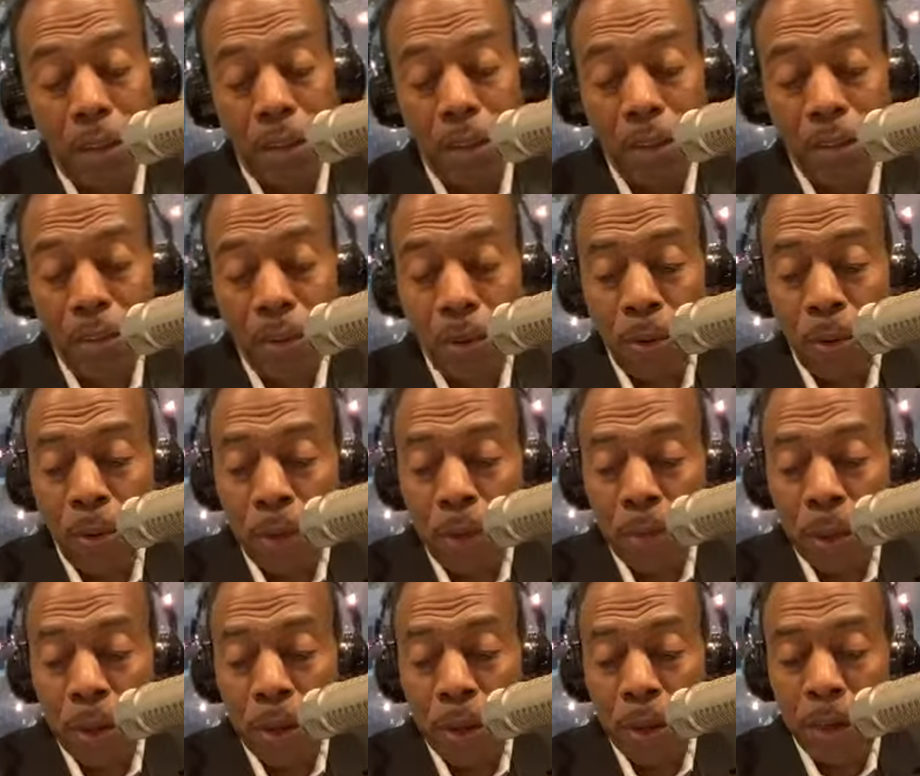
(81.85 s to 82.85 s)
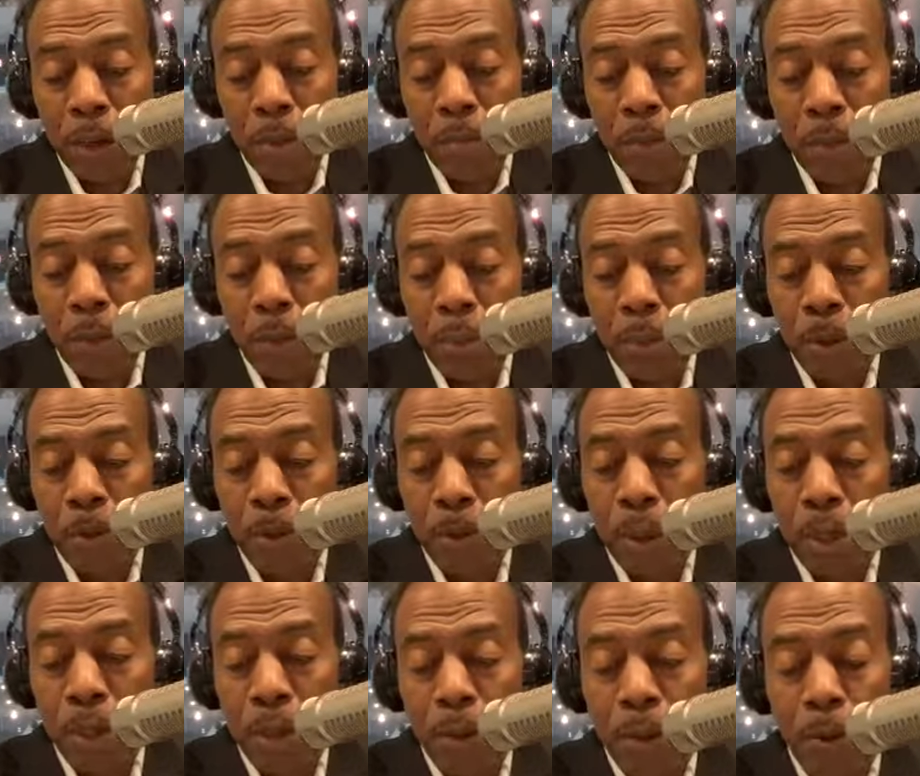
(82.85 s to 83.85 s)
just turn on the Marketing Pulpit
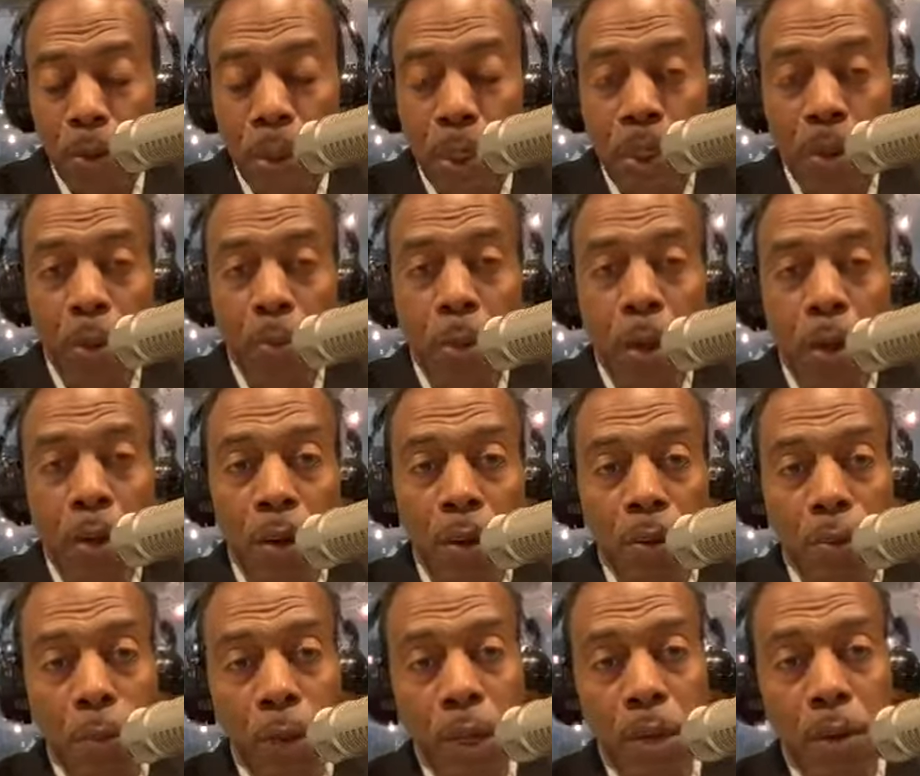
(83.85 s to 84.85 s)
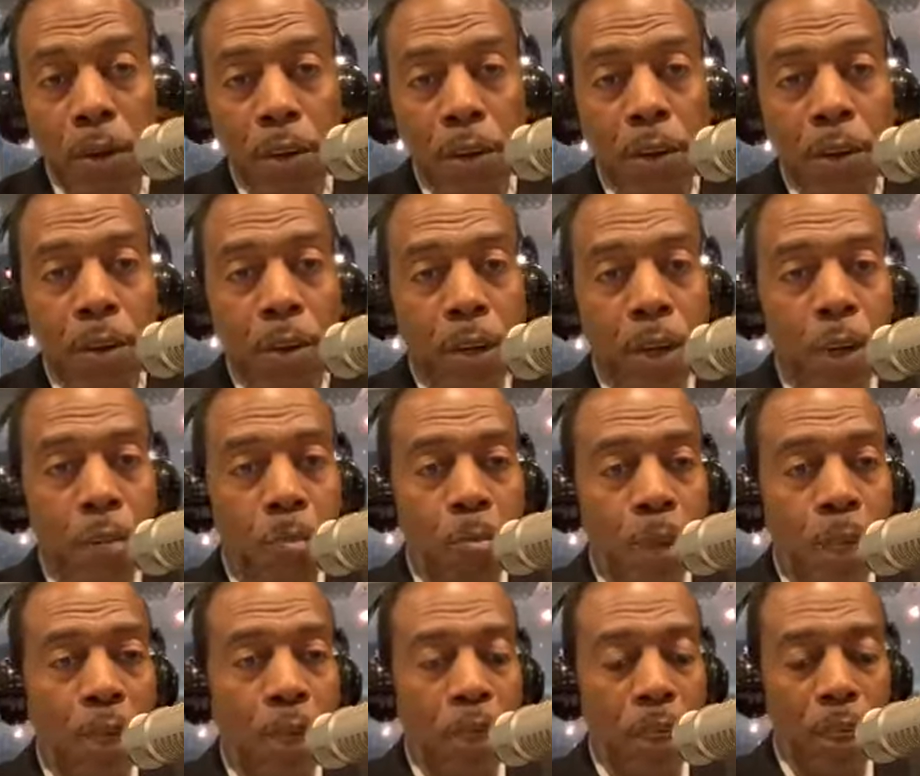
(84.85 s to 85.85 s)
Radio Show because we are on a
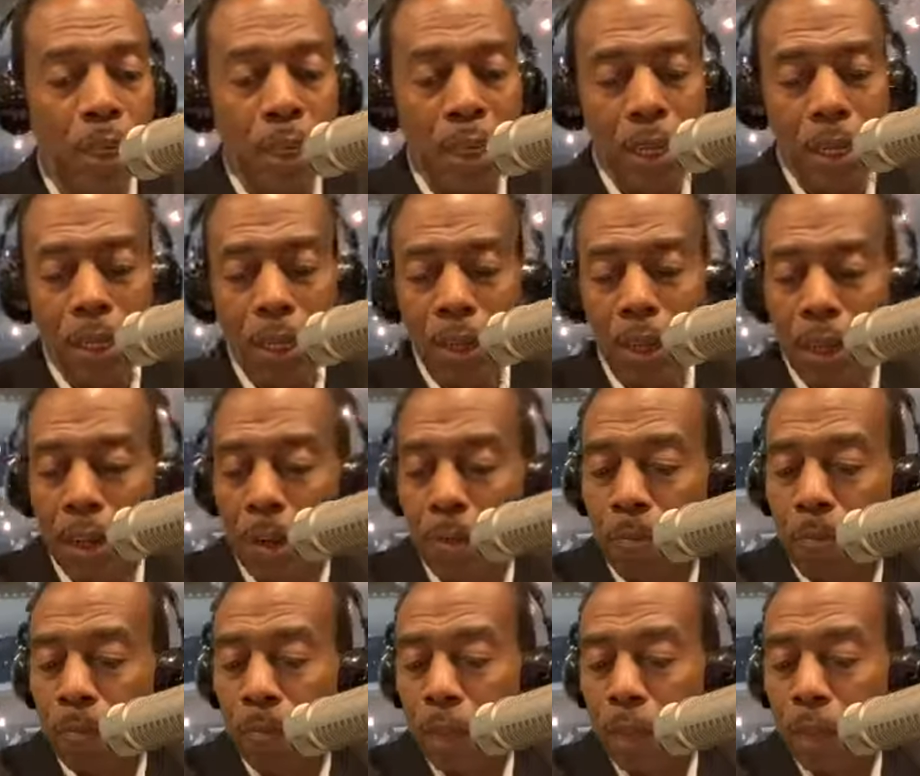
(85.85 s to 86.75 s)
mission.